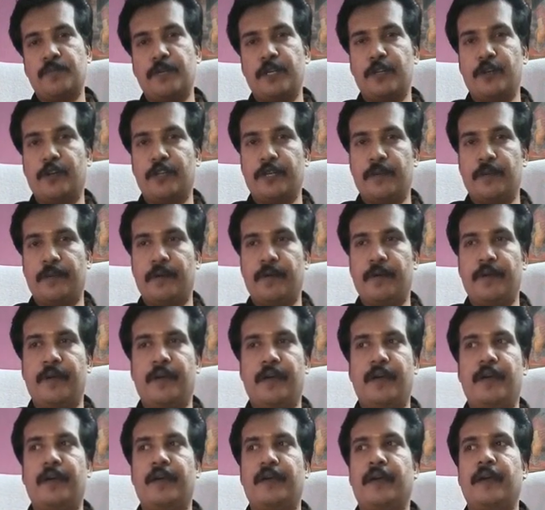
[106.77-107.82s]
or
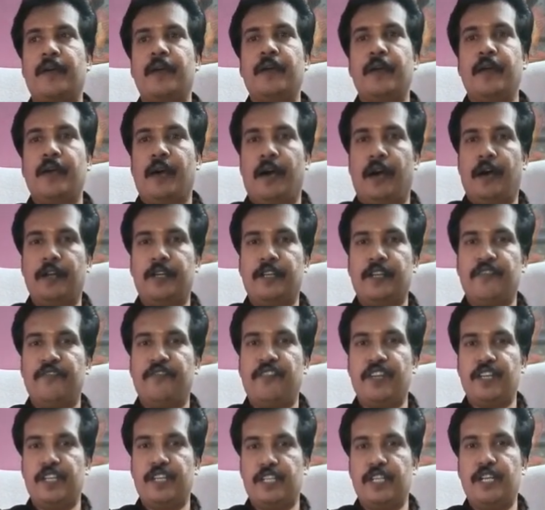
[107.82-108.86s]
a
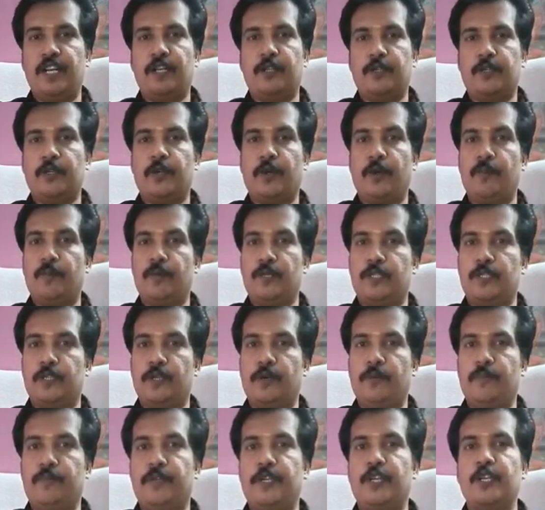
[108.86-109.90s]
artificial
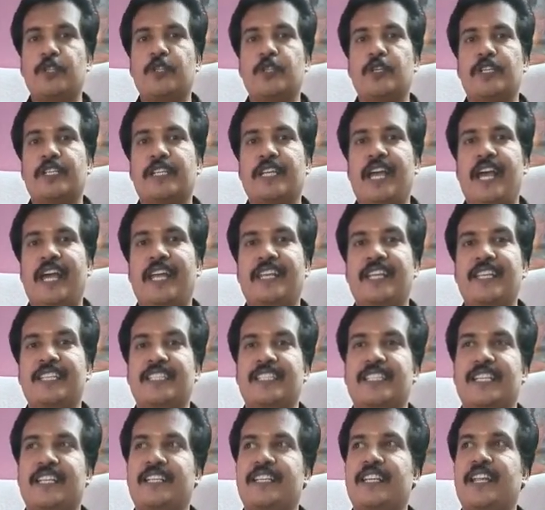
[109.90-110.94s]
chromosome, it should carry
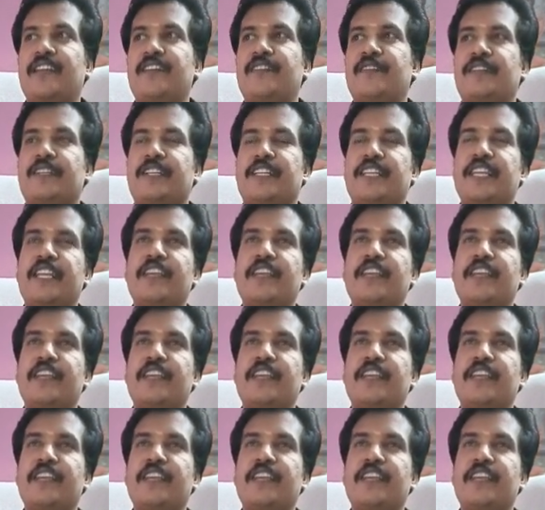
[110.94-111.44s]
certain key